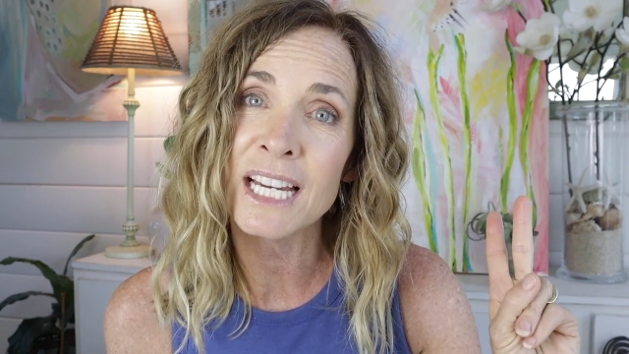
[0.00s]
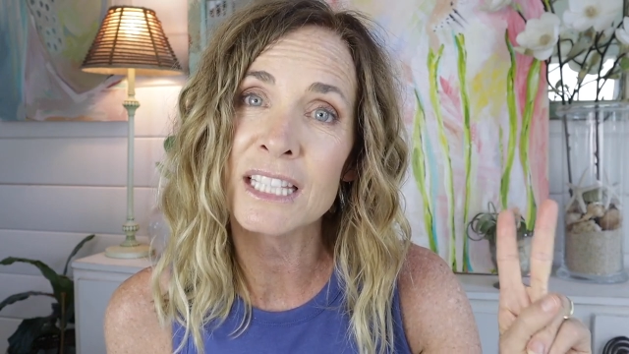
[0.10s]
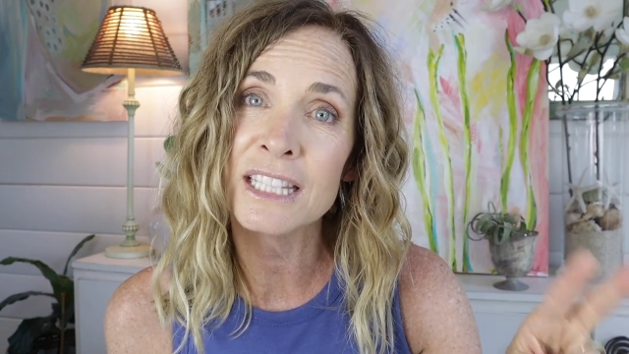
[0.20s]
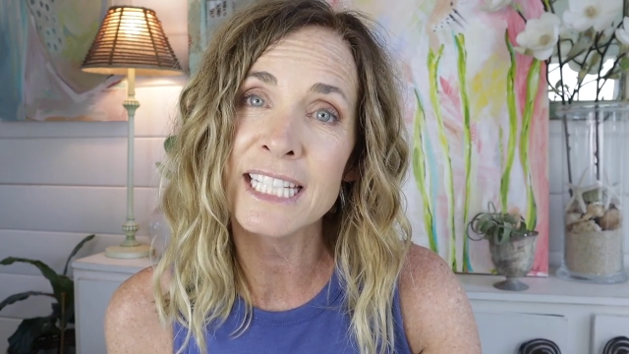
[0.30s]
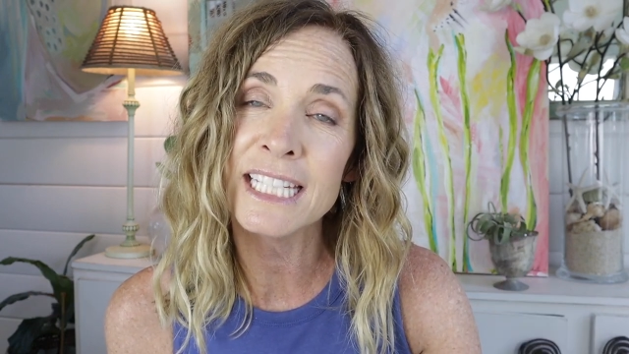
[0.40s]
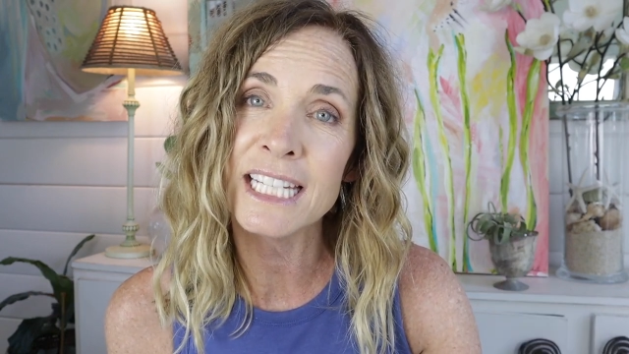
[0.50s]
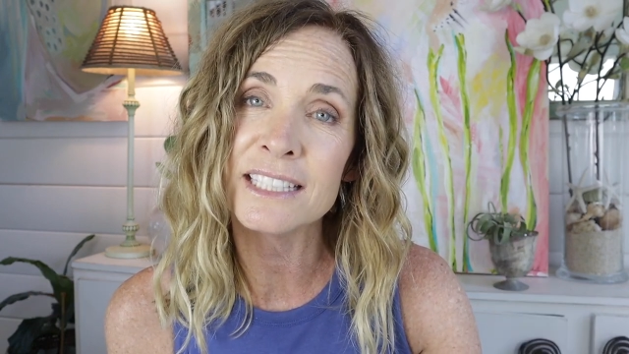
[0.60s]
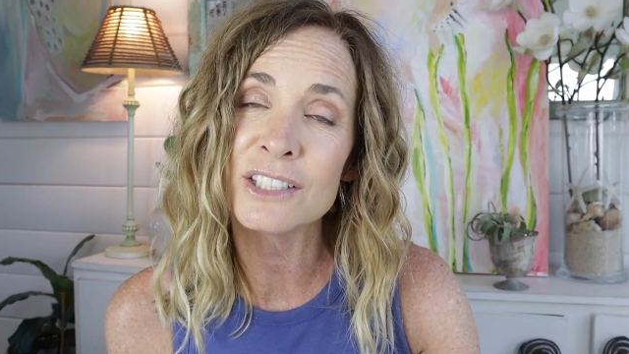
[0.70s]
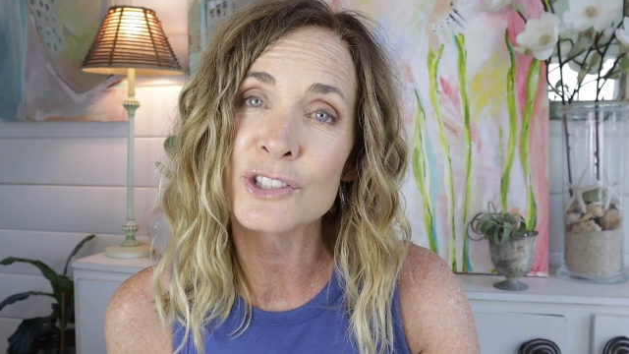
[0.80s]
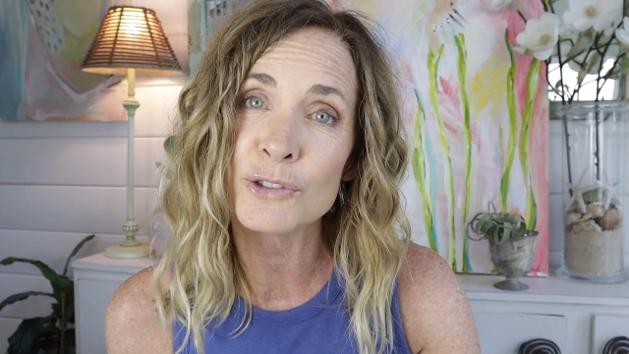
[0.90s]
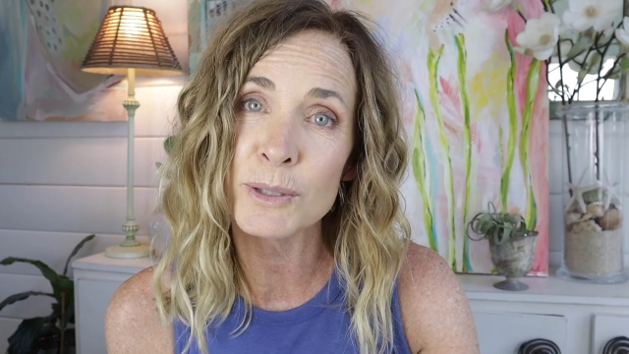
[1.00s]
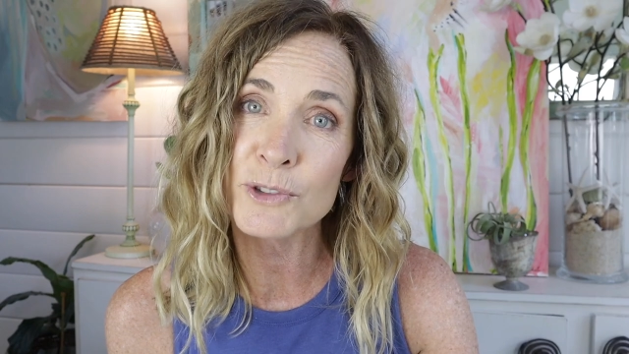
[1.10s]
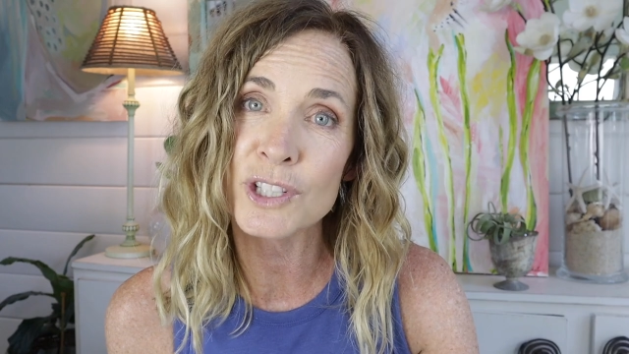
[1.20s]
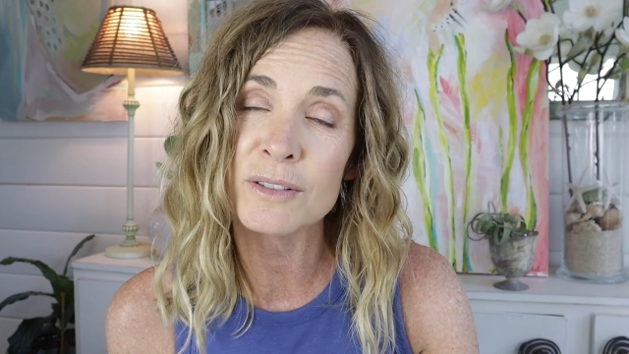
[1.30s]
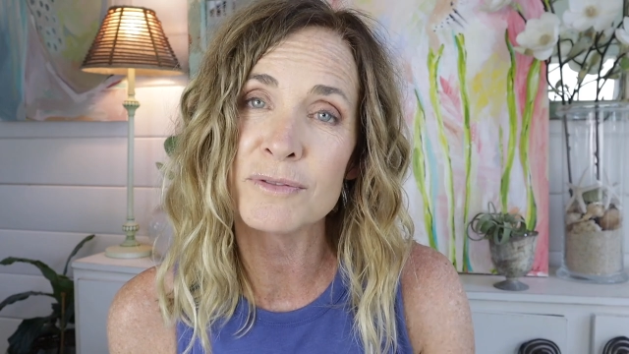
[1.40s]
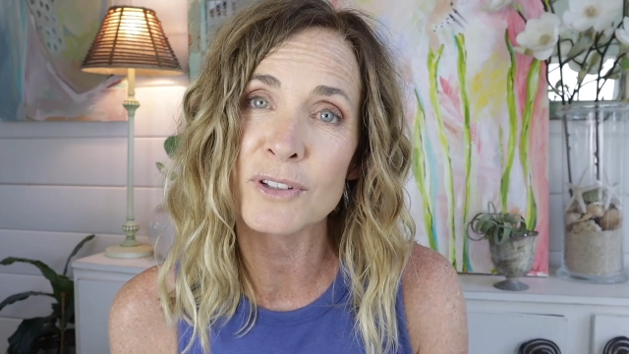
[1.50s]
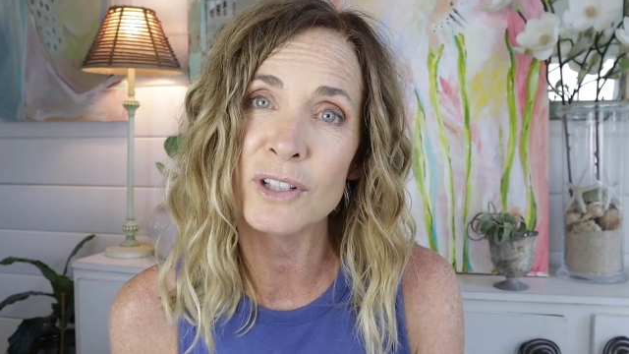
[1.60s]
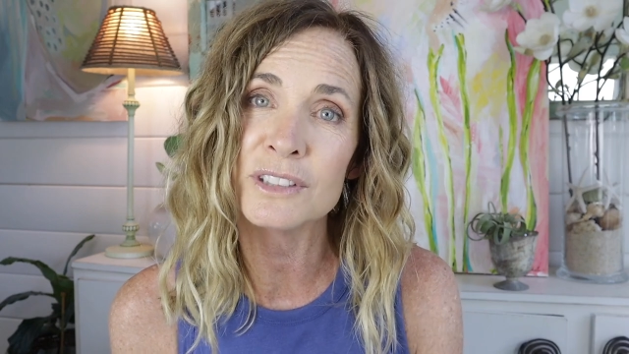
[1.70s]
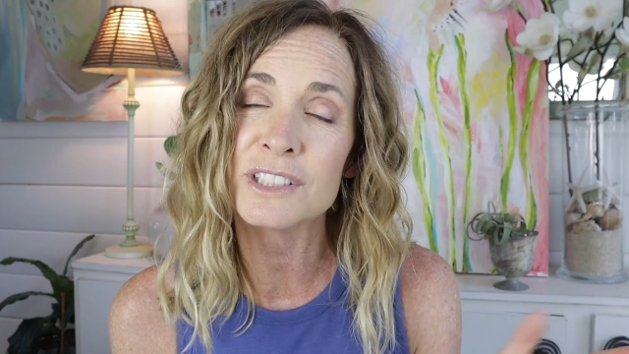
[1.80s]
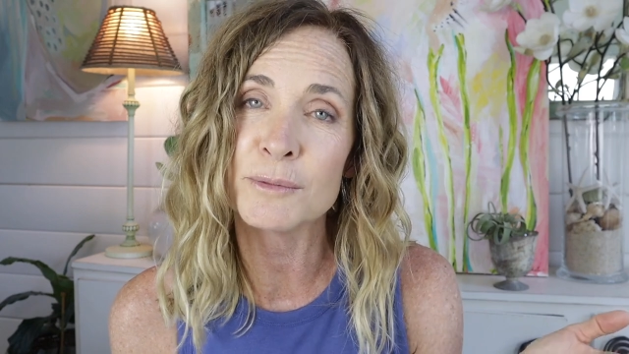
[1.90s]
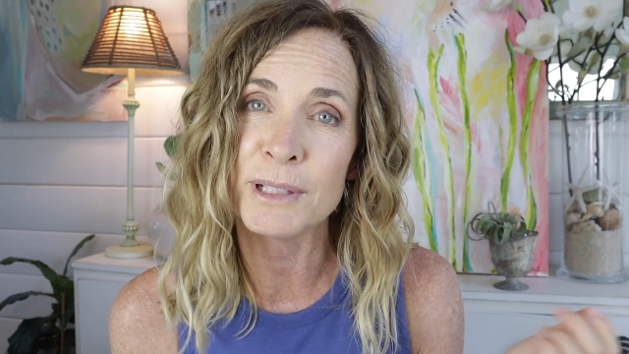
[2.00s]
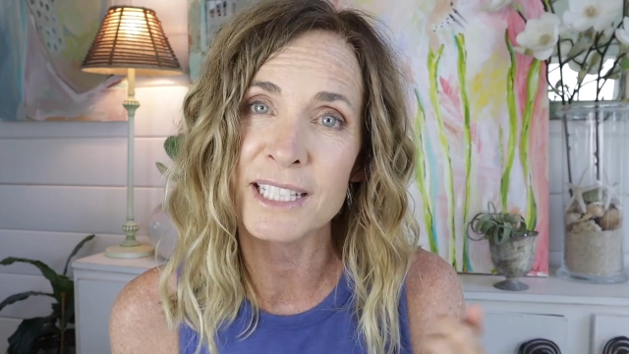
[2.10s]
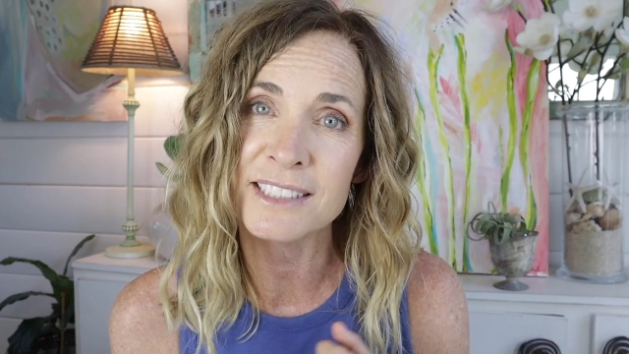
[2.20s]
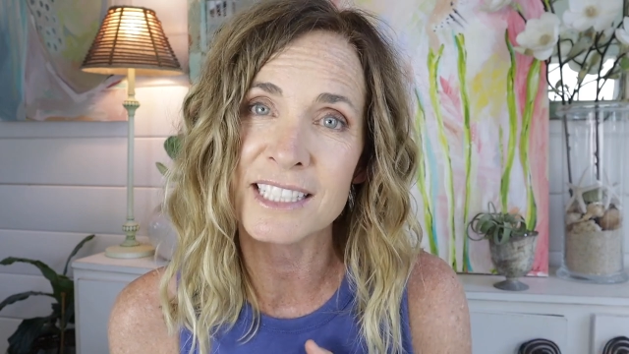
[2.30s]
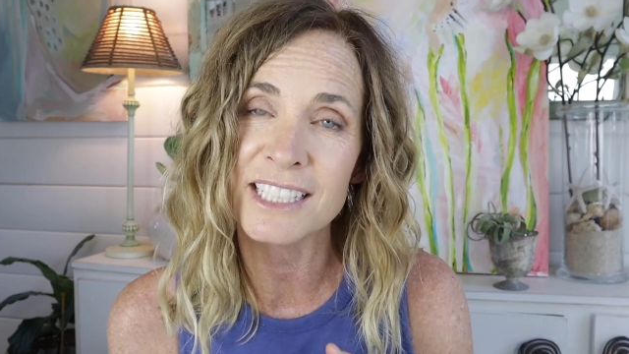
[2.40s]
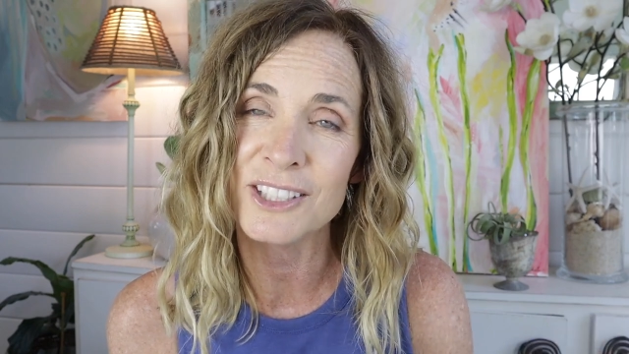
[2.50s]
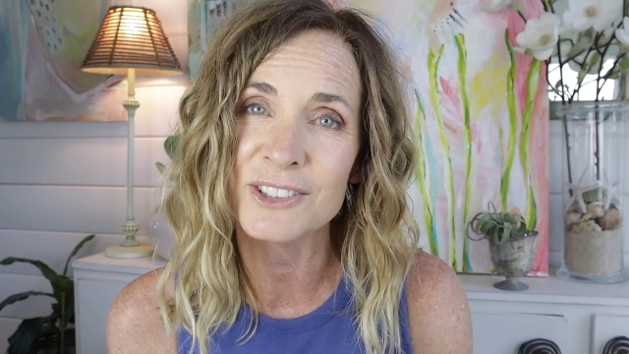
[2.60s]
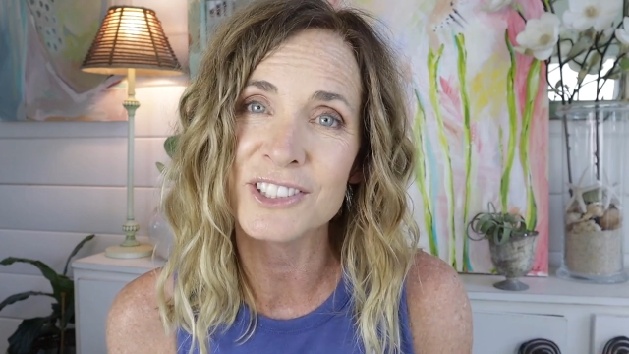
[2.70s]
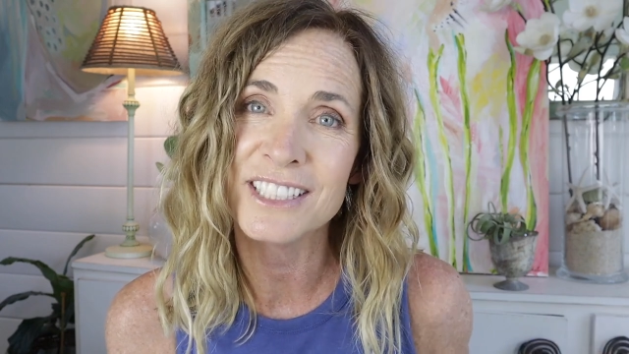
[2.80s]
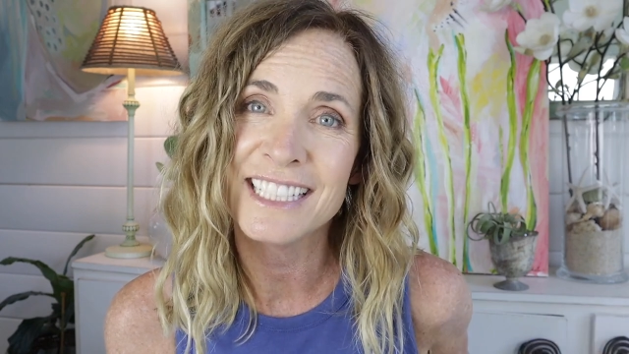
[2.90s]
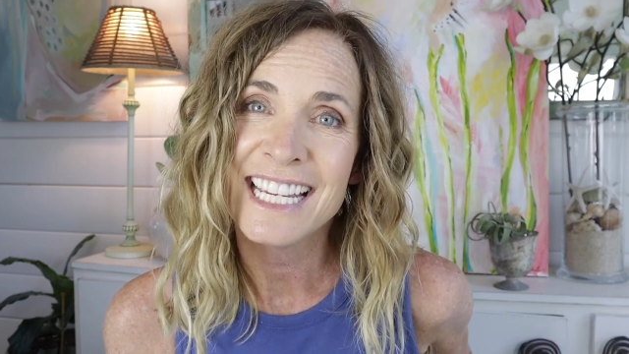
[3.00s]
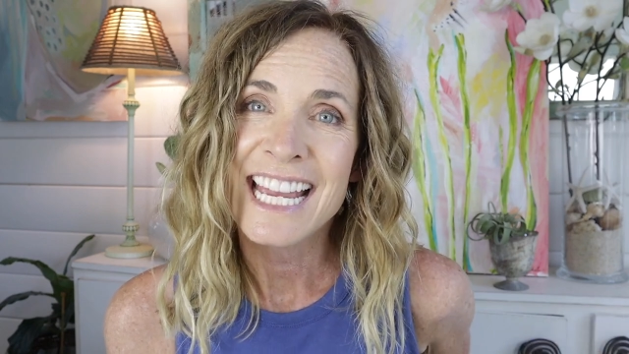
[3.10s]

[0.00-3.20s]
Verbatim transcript: a link in the description for all the supplies that I used.